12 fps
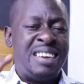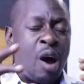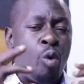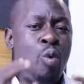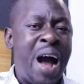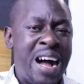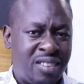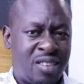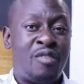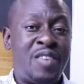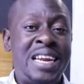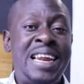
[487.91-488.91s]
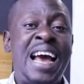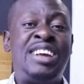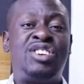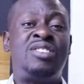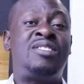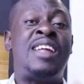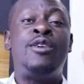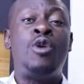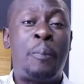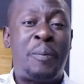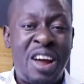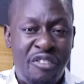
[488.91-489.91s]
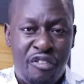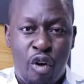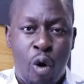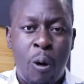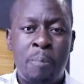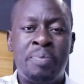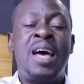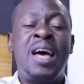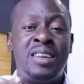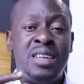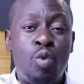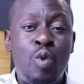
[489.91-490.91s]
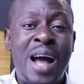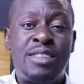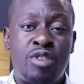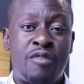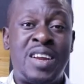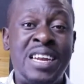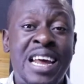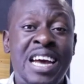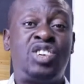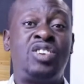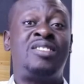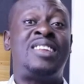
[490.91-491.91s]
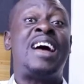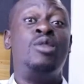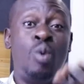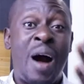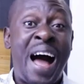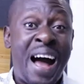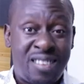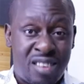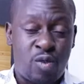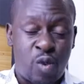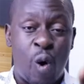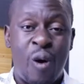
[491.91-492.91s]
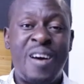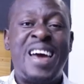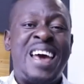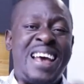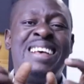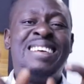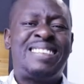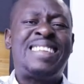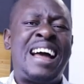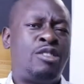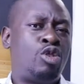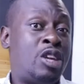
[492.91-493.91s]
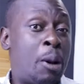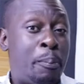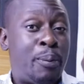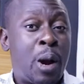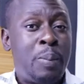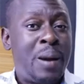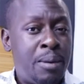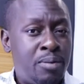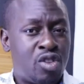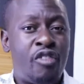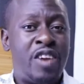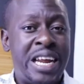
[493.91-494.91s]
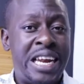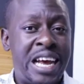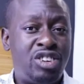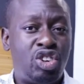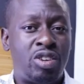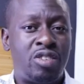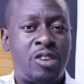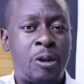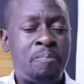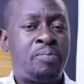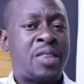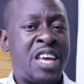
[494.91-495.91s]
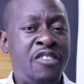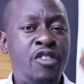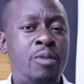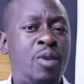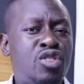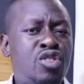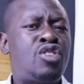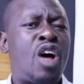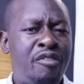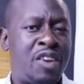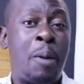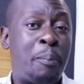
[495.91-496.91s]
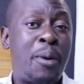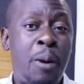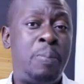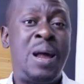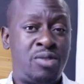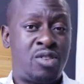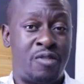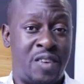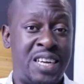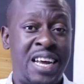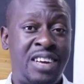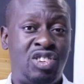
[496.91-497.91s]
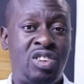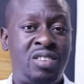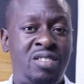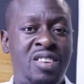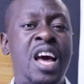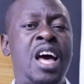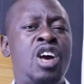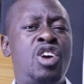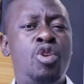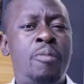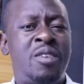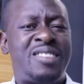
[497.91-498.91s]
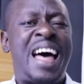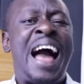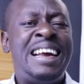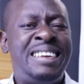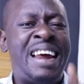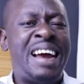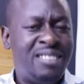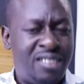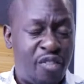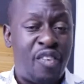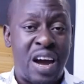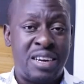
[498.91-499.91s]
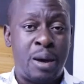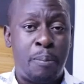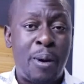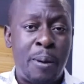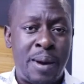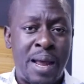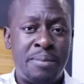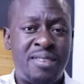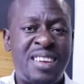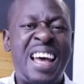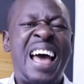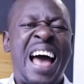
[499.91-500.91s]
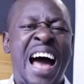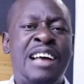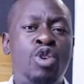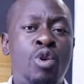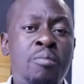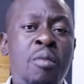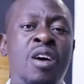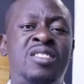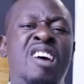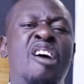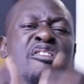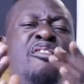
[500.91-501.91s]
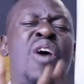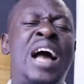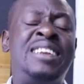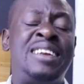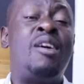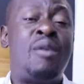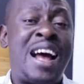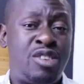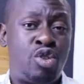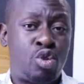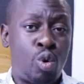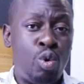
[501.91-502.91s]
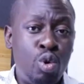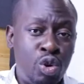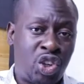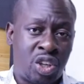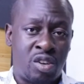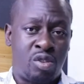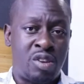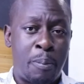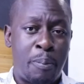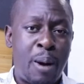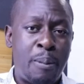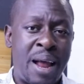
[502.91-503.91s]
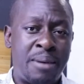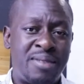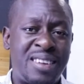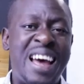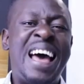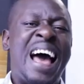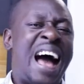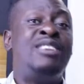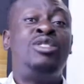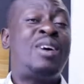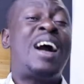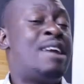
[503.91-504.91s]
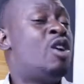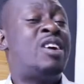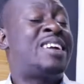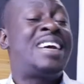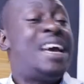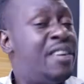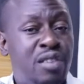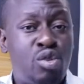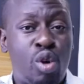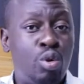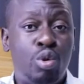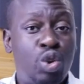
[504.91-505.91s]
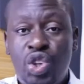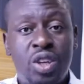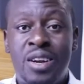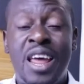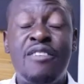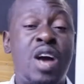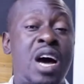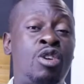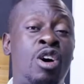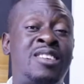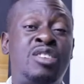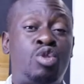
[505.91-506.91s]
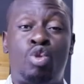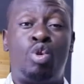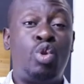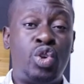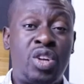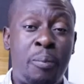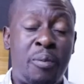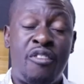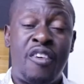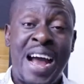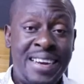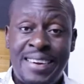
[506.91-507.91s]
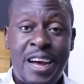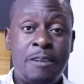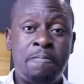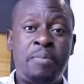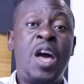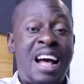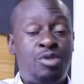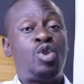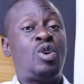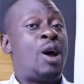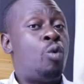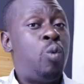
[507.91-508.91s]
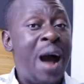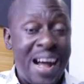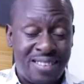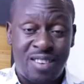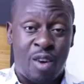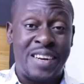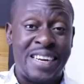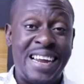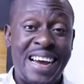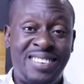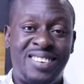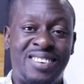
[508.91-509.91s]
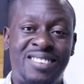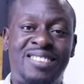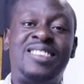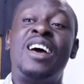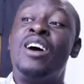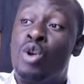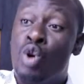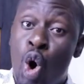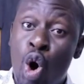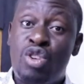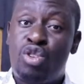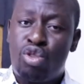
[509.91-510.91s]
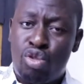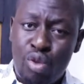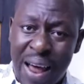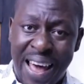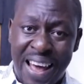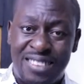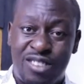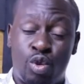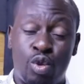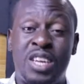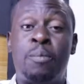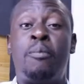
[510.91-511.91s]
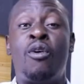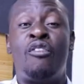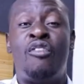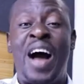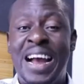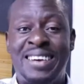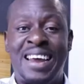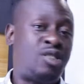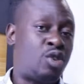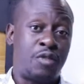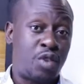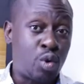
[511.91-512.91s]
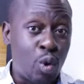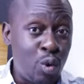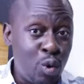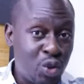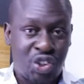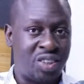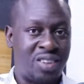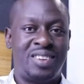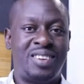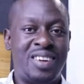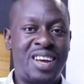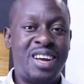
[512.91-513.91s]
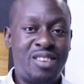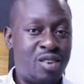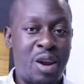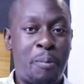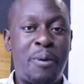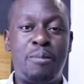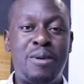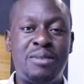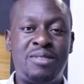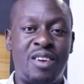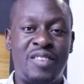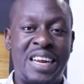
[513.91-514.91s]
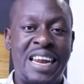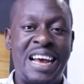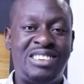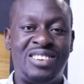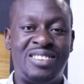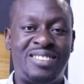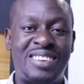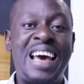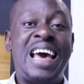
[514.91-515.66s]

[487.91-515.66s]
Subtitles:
The wealth of the nations that you pray for, the wealth of the nations that you ask for, is tied to the problems of the nations. If you must solve the problems of the nations, you must identify the problems and you must find the right solution to the problems. And you cannot give solution if you are not a solution provider. And so the wealth of the nations goes straight to the providers of solution to the problems of the nations.